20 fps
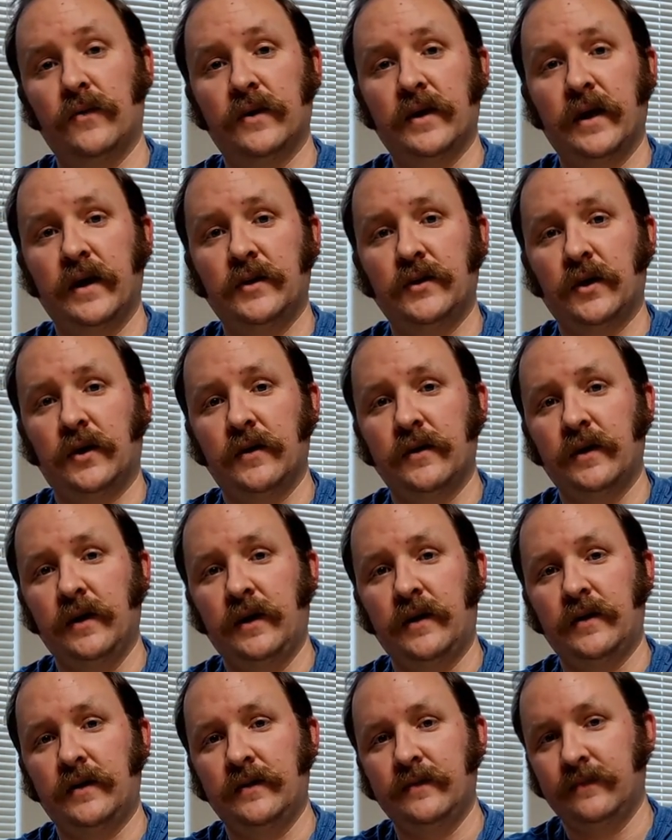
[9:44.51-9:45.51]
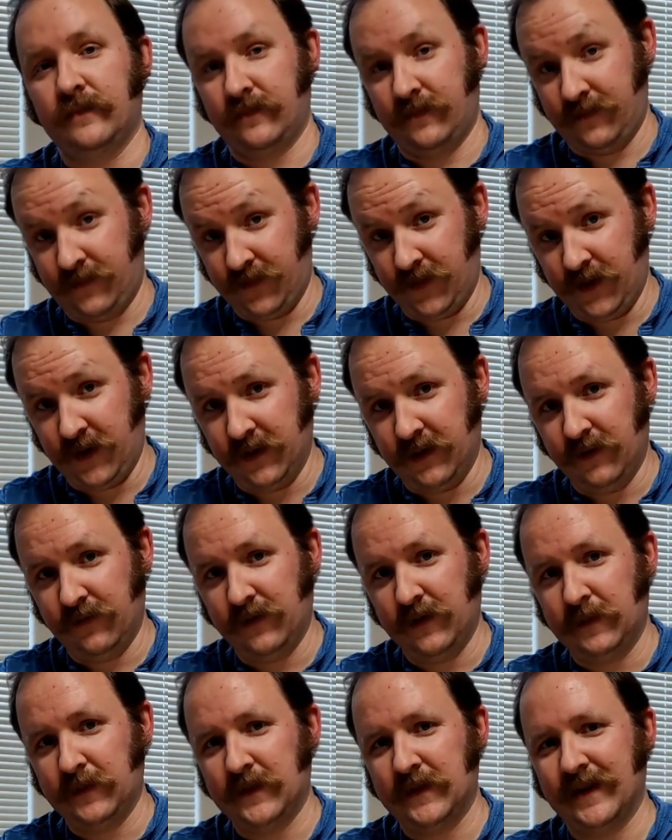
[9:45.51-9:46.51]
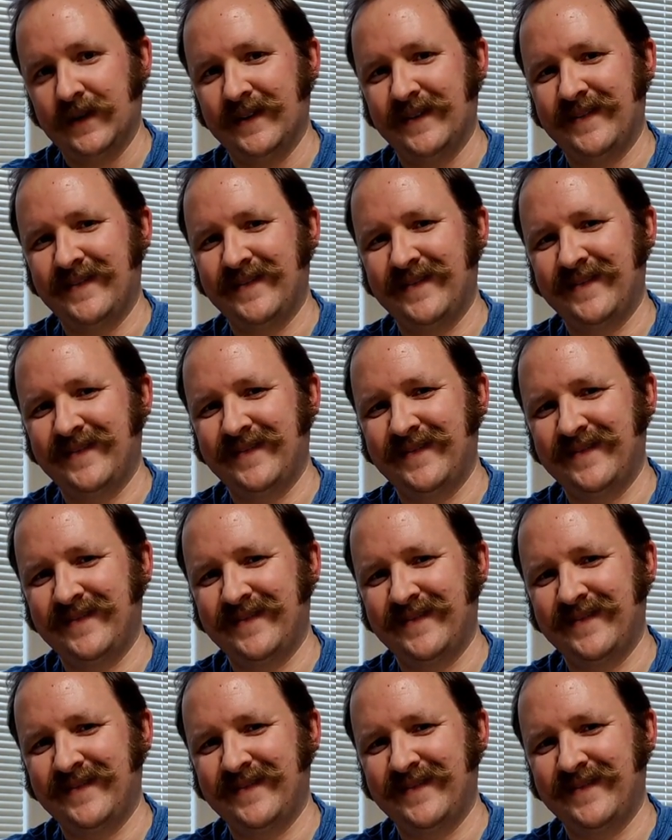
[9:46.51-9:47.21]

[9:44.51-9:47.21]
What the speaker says: will catch all y'all on the flip side.